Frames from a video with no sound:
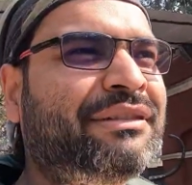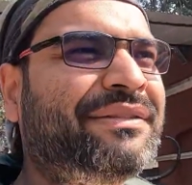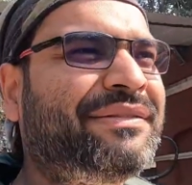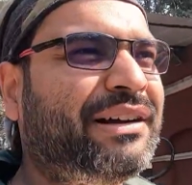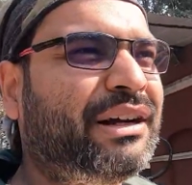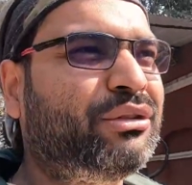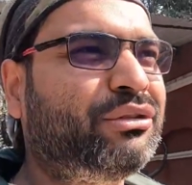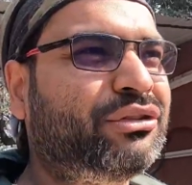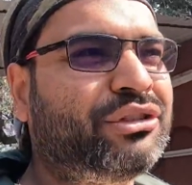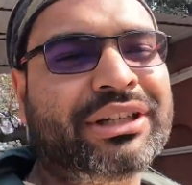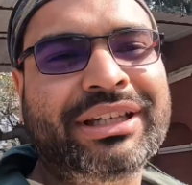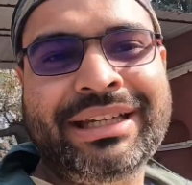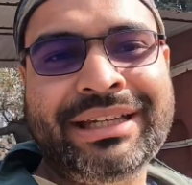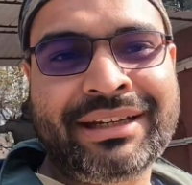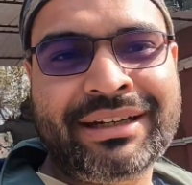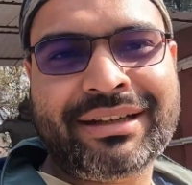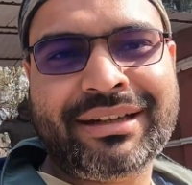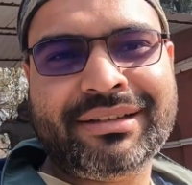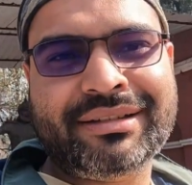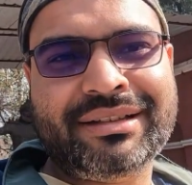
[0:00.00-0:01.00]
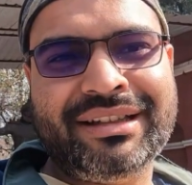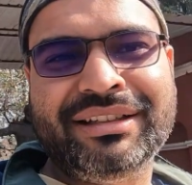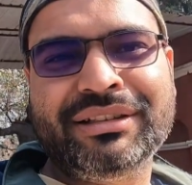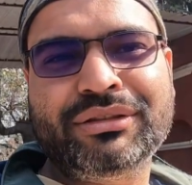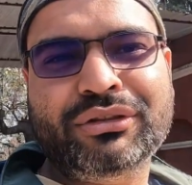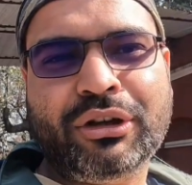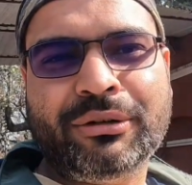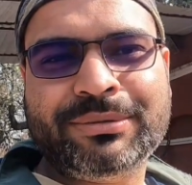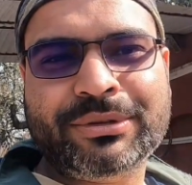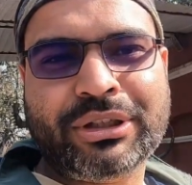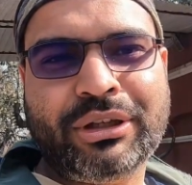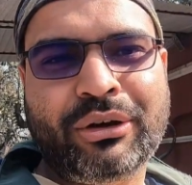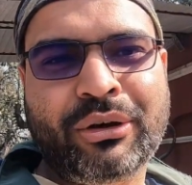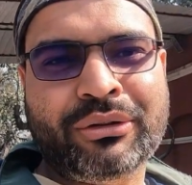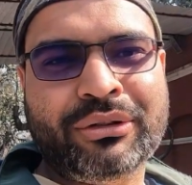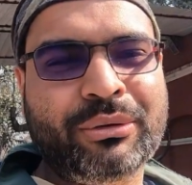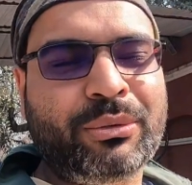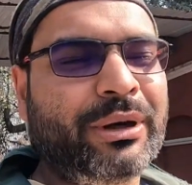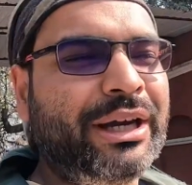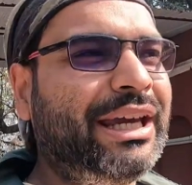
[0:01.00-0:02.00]
We found 3 interesting stops
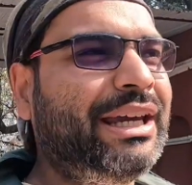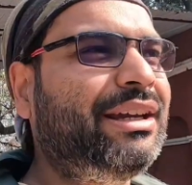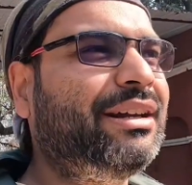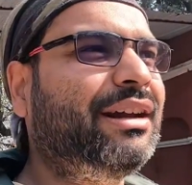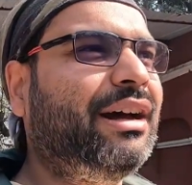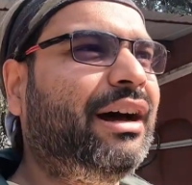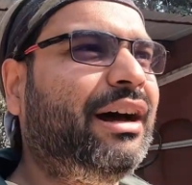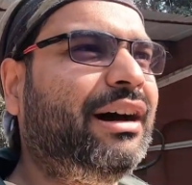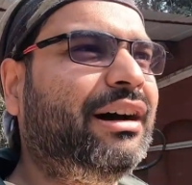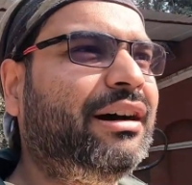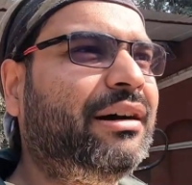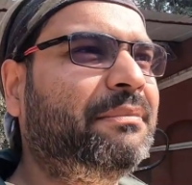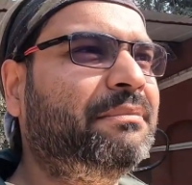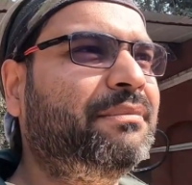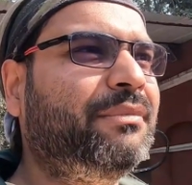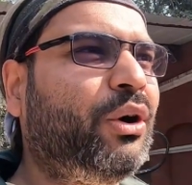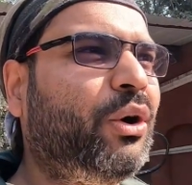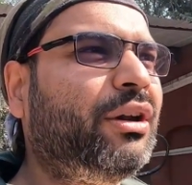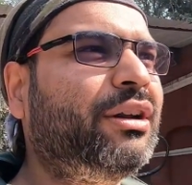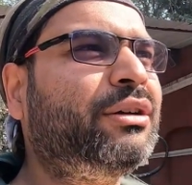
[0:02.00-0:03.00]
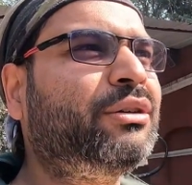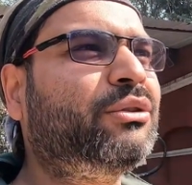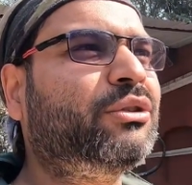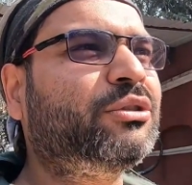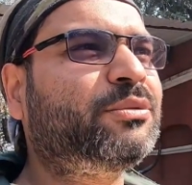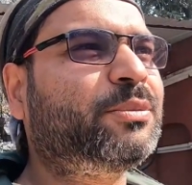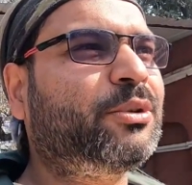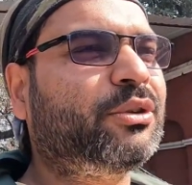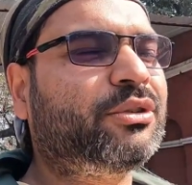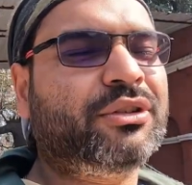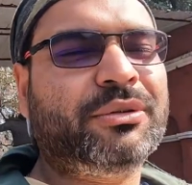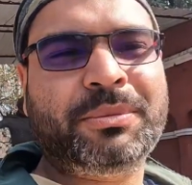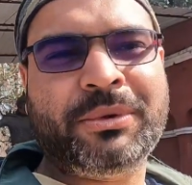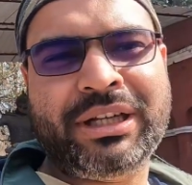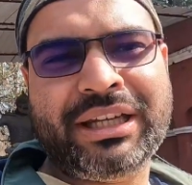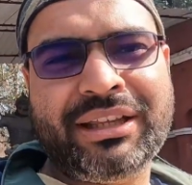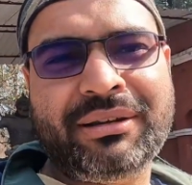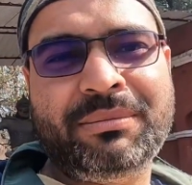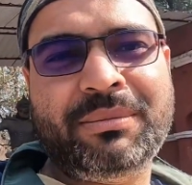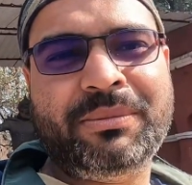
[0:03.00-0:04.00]
along the way, all in close
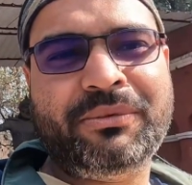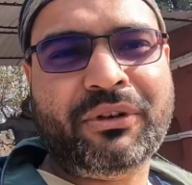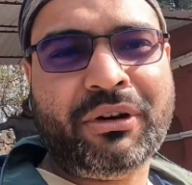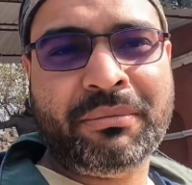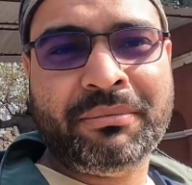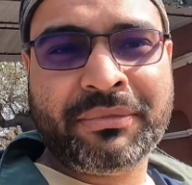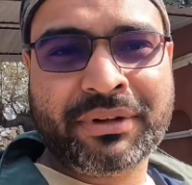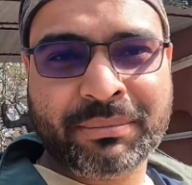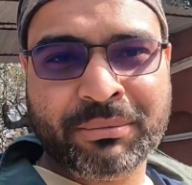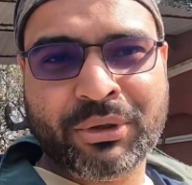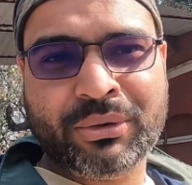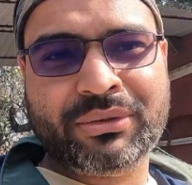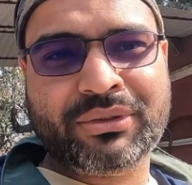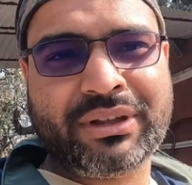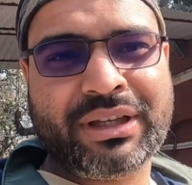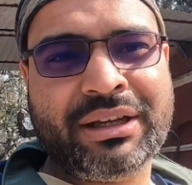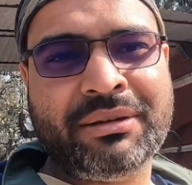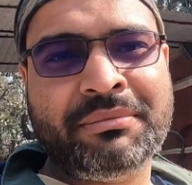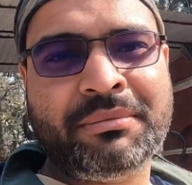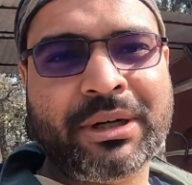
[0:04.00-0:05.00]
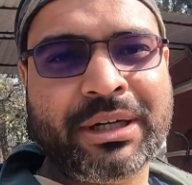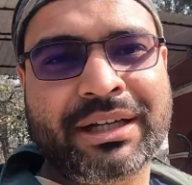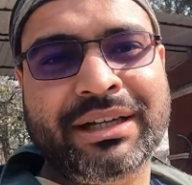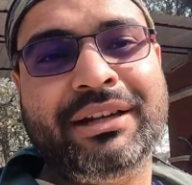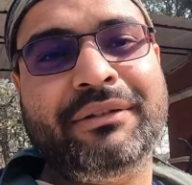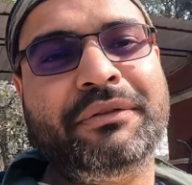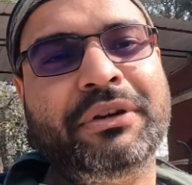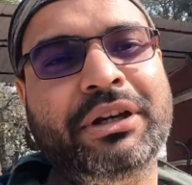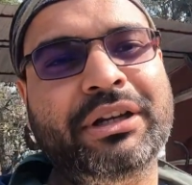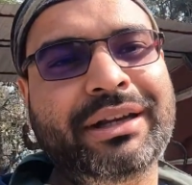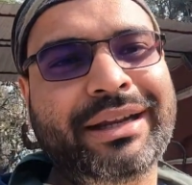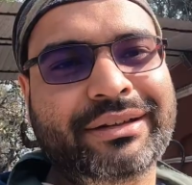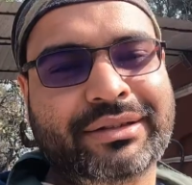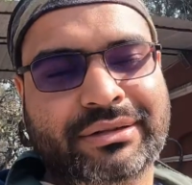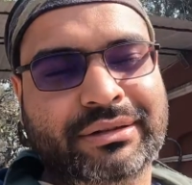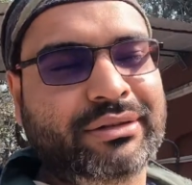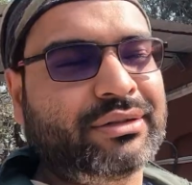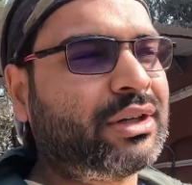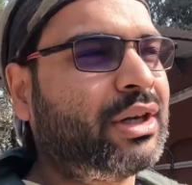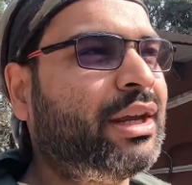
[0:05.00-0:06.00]
proximity from the museum, but in different
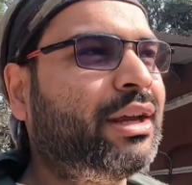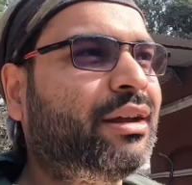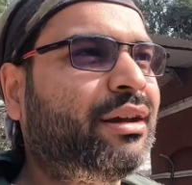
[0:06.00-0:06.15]
directions.